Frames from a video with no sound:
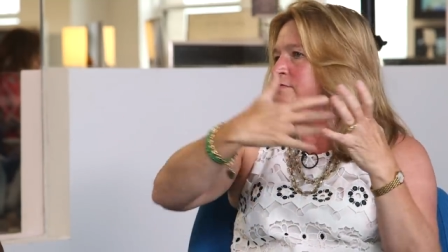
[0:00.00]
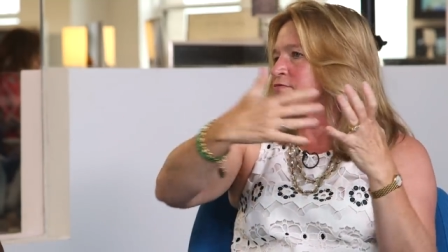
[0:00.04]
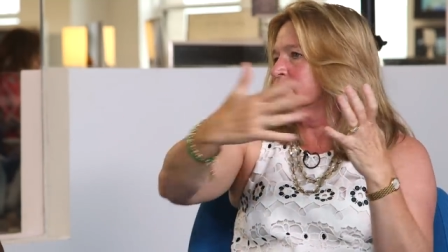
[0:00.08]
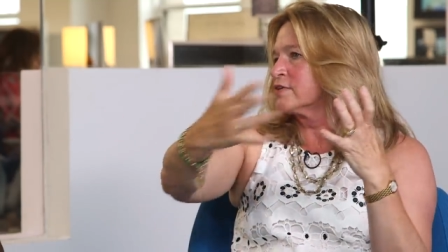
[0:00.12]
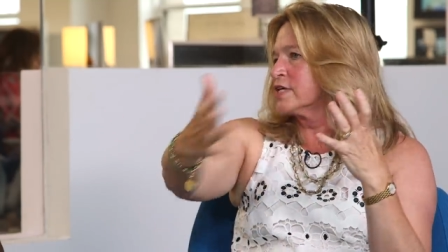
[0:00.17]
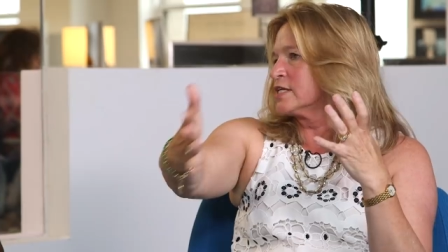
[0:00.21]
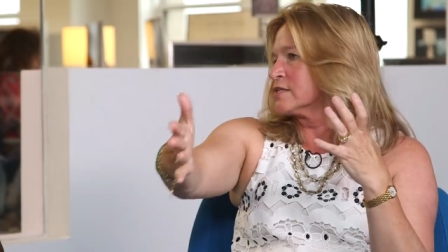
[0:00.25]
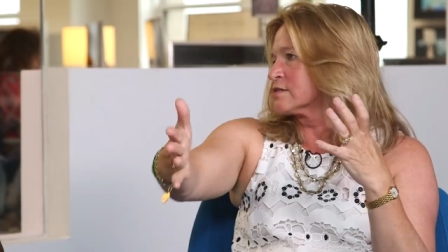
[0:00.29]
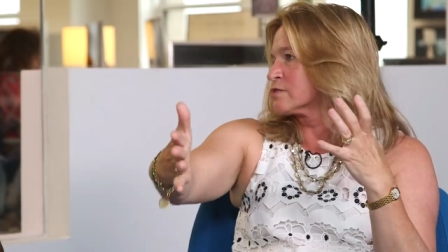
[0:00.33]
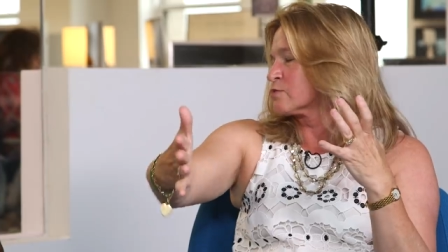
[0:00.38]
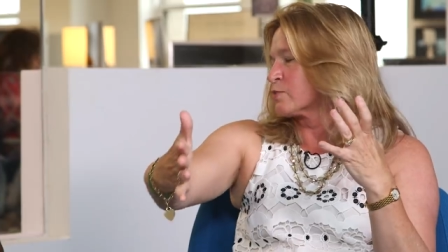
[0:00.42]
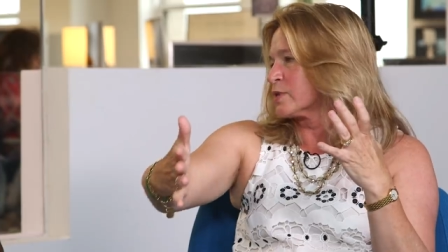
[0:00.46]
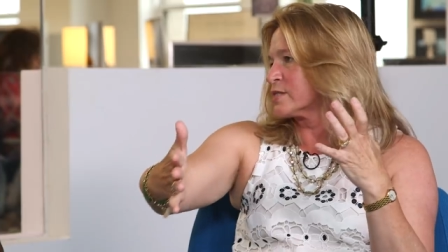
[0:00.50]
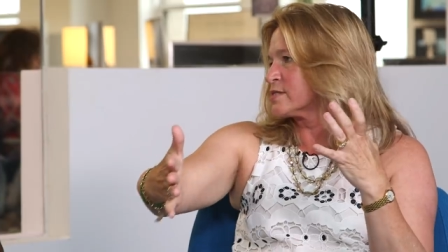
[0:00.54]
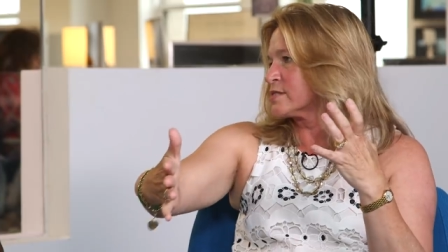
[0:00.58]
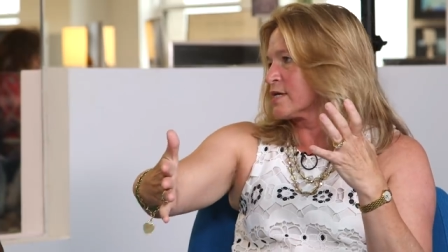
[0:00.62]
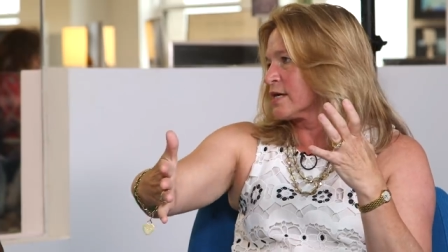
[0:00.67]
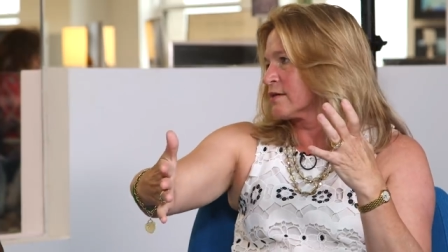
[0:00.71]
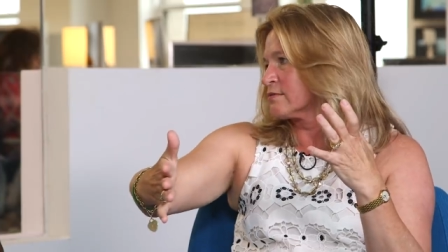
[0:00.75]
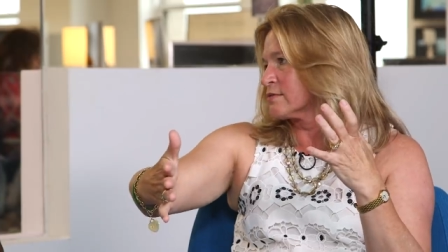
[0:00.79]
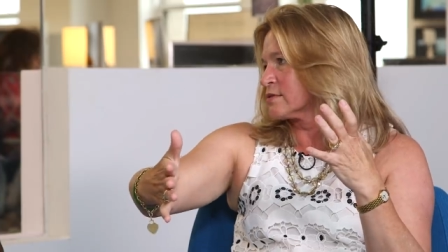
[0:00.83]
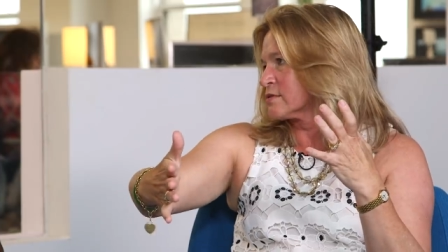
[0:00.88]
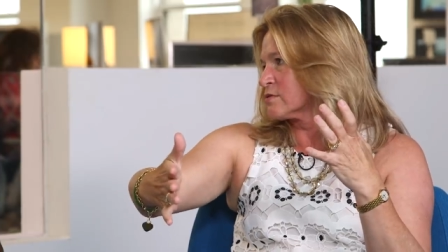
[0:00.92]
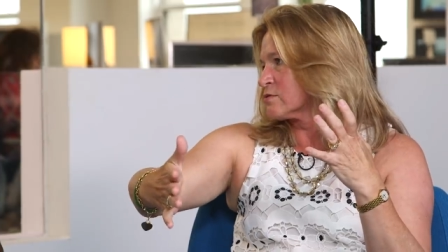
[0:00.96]
that Venus
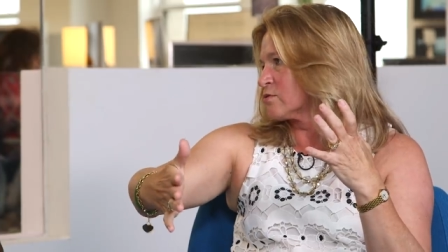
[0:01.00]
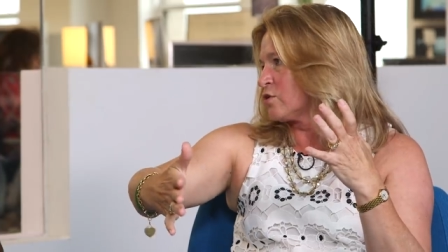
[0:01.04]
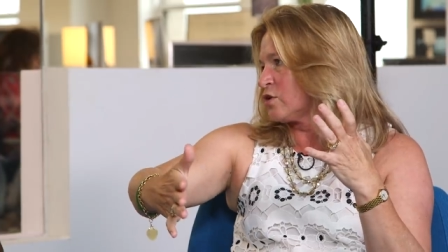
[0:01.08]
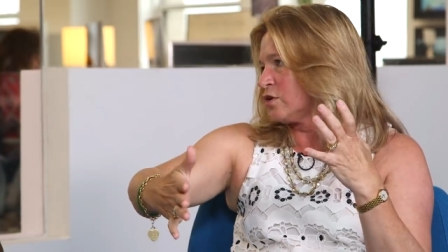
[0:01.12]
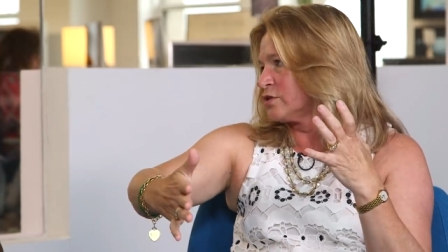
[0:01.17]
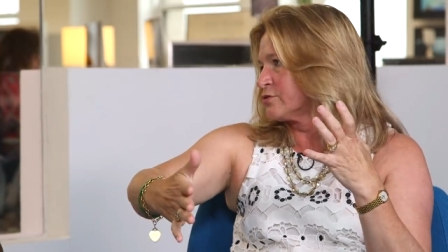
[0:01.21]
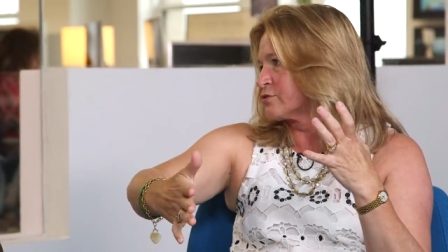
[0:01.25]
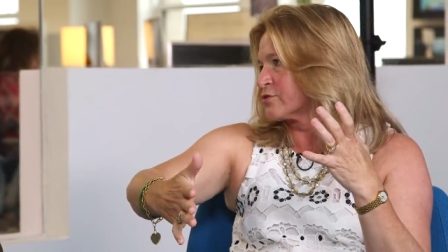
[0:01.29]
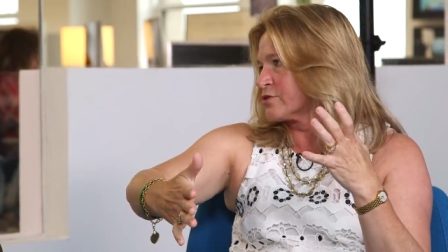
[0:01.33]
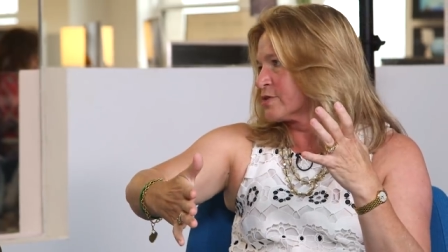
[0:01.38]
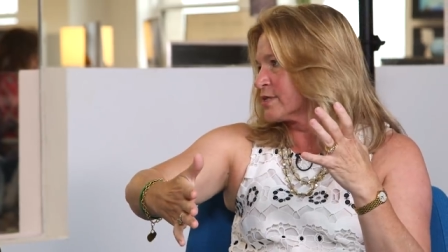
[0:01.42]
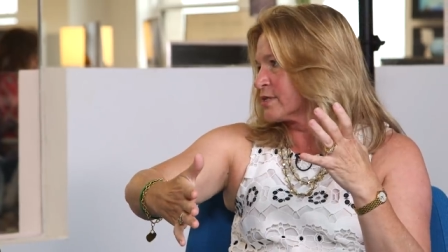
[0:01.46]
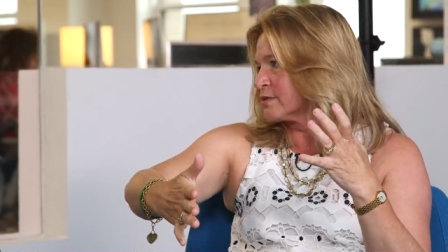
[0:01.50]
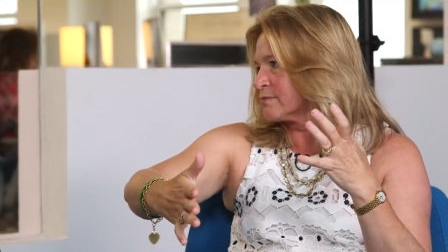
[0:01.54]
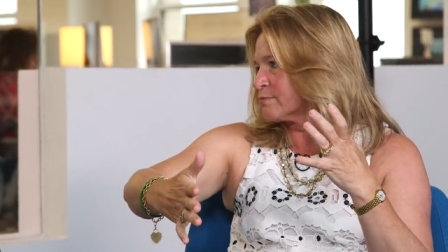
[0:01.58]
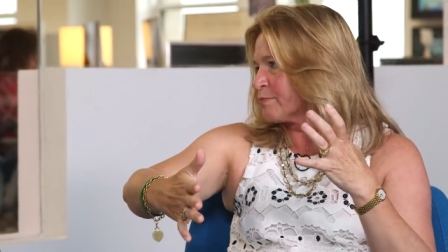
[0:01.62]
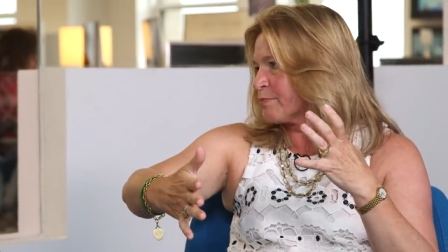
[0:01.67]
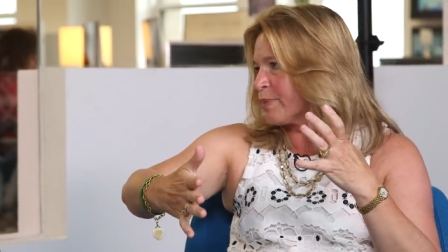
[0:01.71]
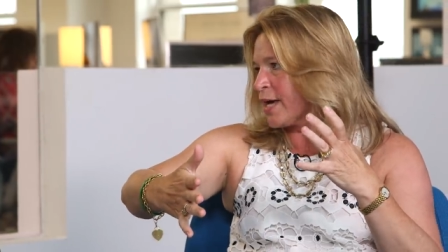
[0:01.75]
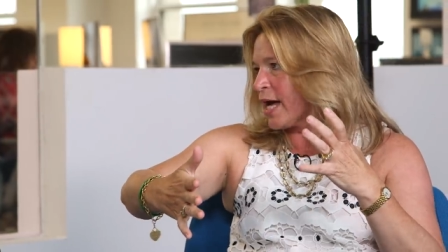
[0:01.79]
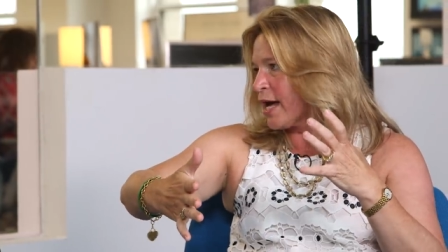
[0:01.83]
went down this alternate